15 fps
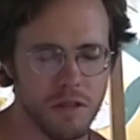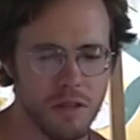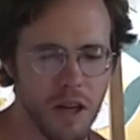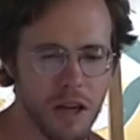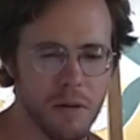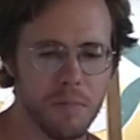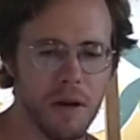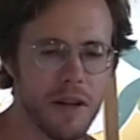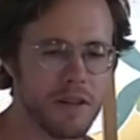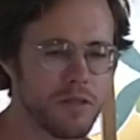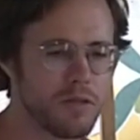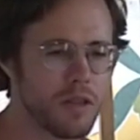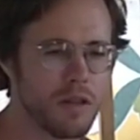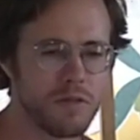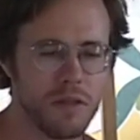Li-ion
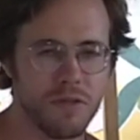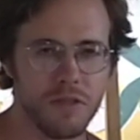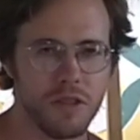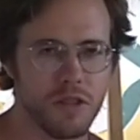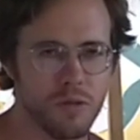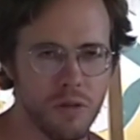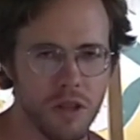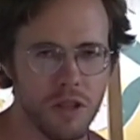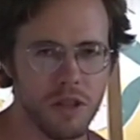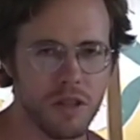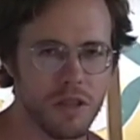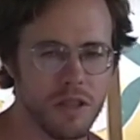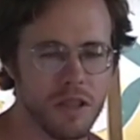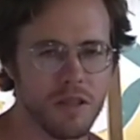batteries will last 15 to 20 years.